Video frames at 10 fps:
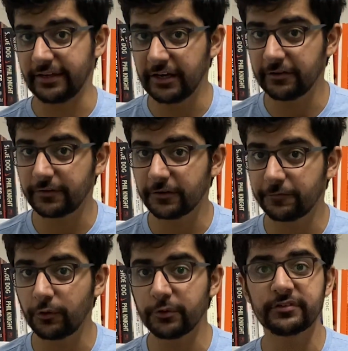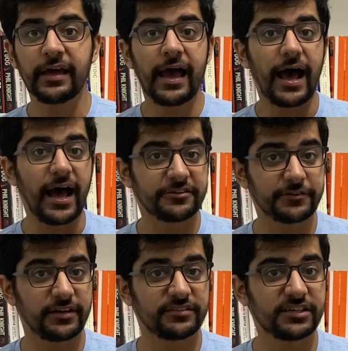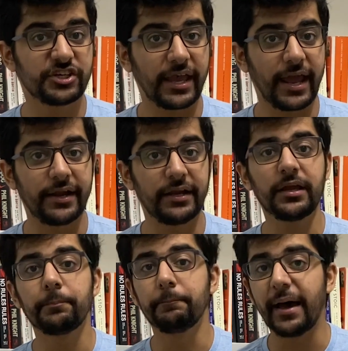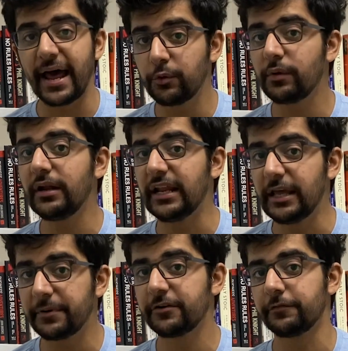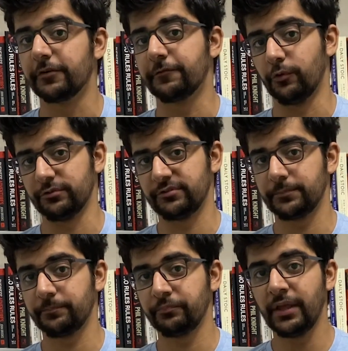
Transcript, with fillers: skilled workforce as well as a gigantic manual labor workforce.